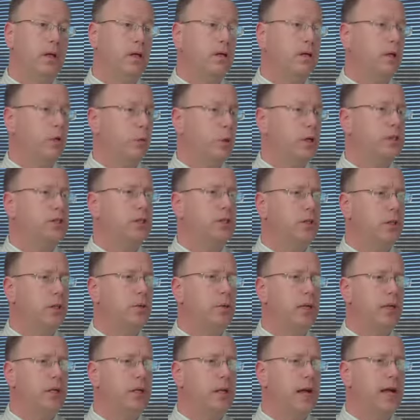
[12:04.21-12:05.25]
The question you
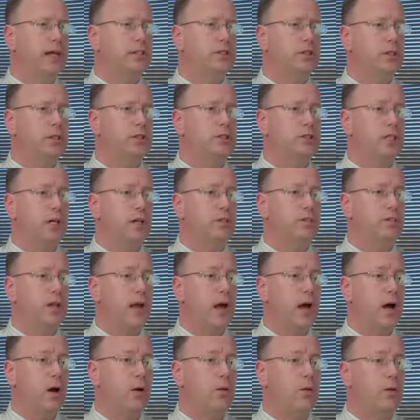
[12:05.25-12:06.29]
need to ask yourself
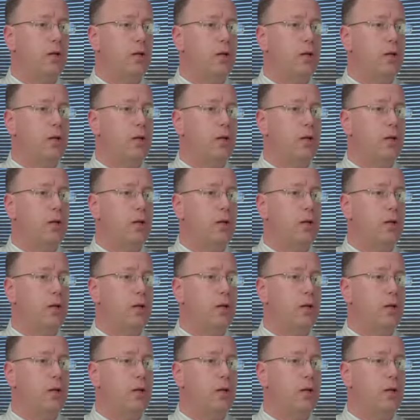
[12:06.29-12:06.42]
now